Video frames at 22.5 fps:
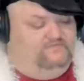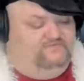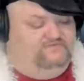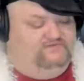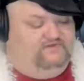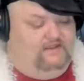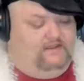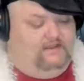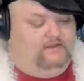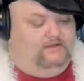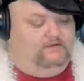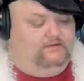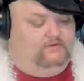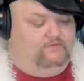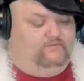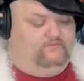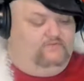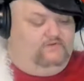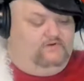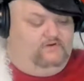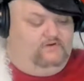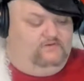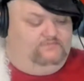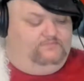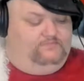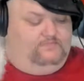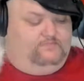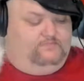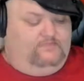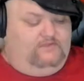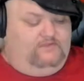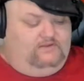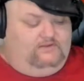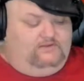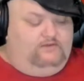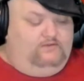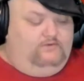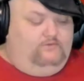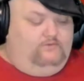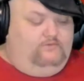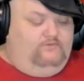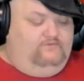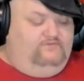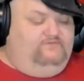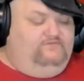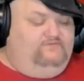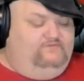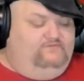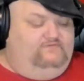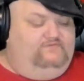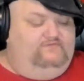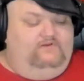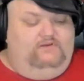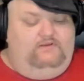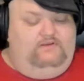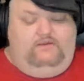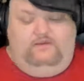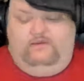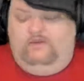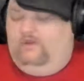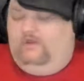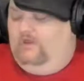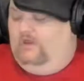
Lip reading: dying over there. It's been making noises today.